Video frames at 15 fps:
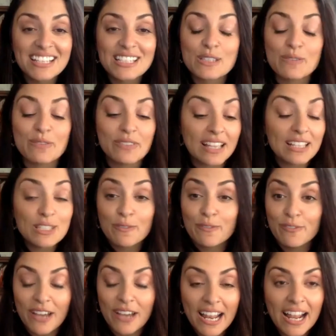is, it's
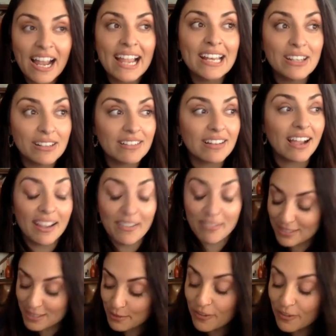fun.
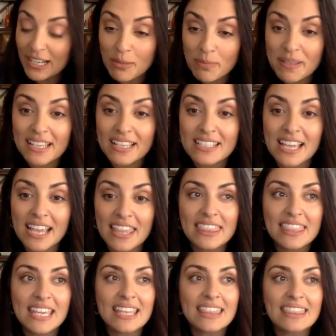It's funny because I
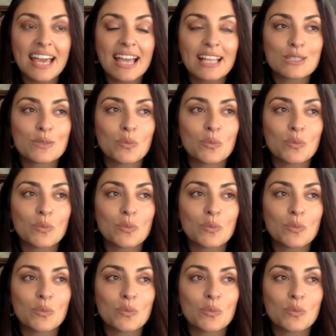think that's